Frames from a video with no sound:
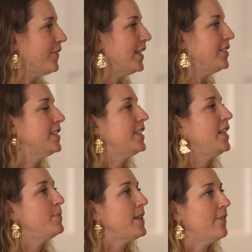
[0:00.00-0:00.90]
it just
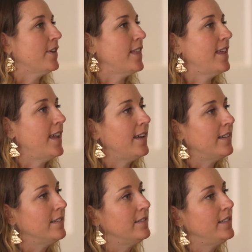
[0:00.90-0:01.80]
keeps
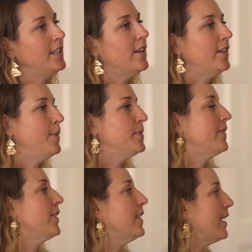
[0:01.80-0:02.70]
everything
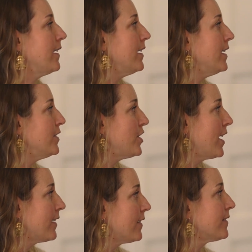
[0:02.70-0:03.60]
in
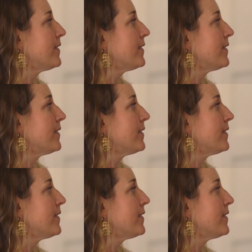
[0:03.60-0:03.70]
check.